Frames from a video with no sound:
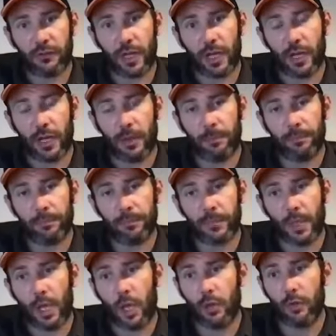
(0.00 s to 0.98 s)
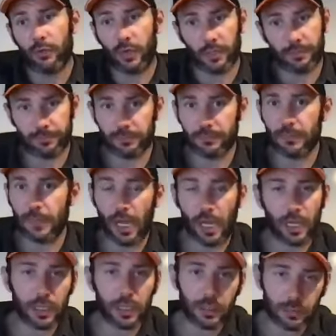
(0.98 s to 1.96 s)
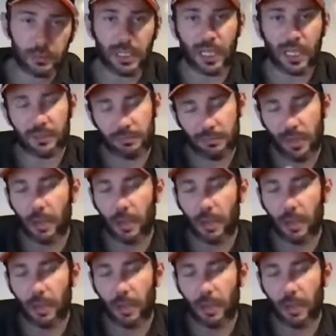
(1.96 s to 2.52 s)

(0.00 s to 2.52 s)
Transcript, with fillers: um, over uh,